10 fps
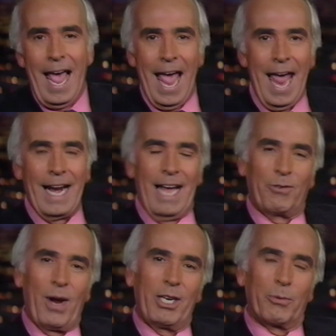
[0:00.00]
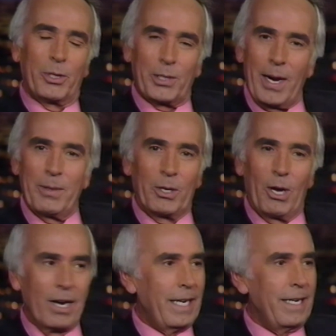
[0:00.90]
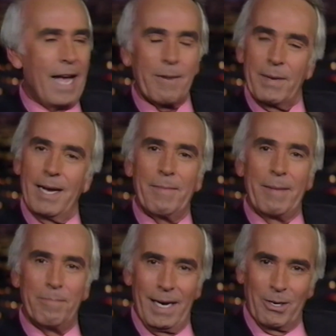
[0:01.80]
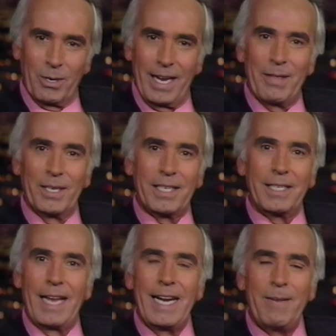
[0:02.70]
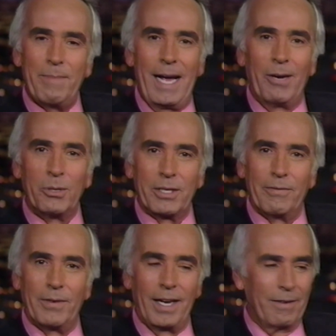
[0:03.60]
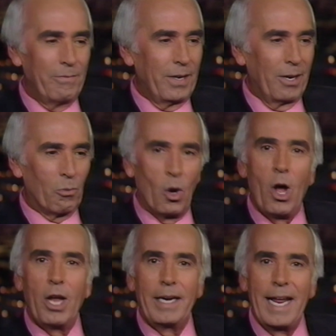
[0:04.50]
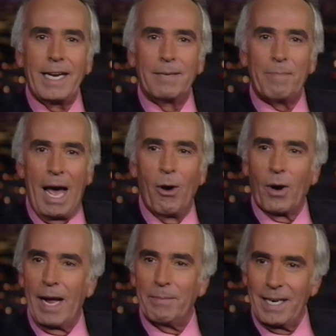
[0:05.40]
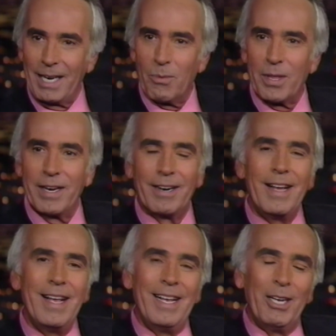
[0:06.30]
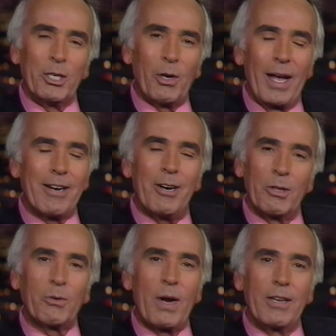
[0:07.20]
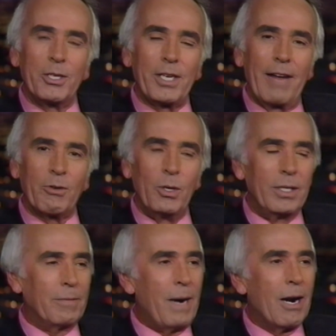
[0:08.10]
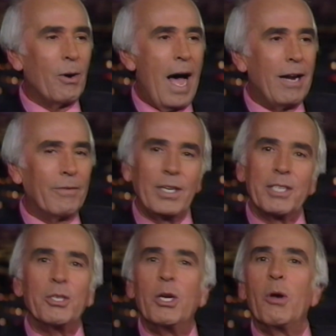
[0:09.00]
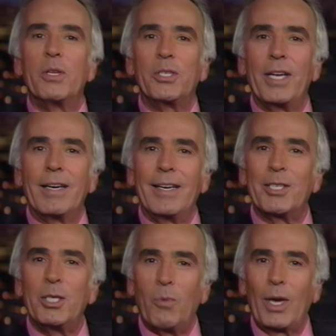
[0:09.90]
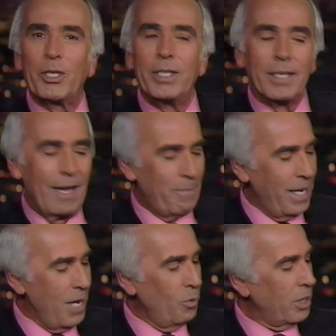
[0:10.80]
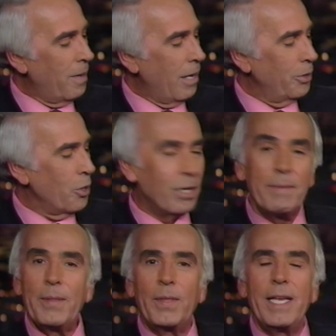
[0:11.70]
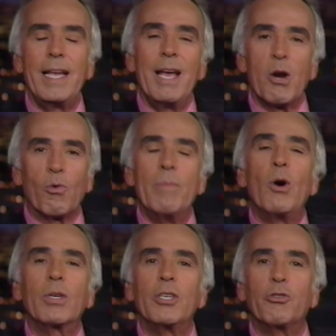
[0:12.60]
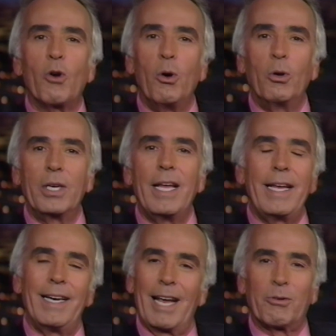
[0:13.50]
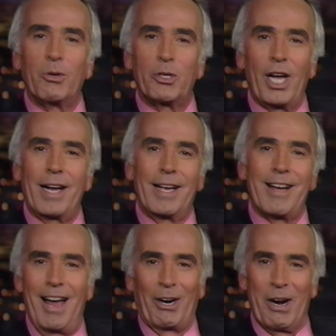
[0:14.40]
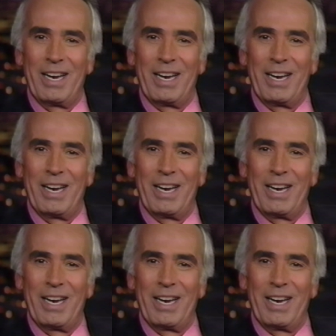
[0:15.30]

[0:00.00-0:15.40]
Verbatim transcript: And I tried to restrain the dog, and he knocked me on my butt, okay? This is 90 pounds of, of uh, raw, naked power I'm dealing with here. So I called the trainer this afternoon, and tomorrow, Oliver doesn't know this yet unless he's watching tonight, but he tomorrow is going to meet the remote-controlled electroshock collar.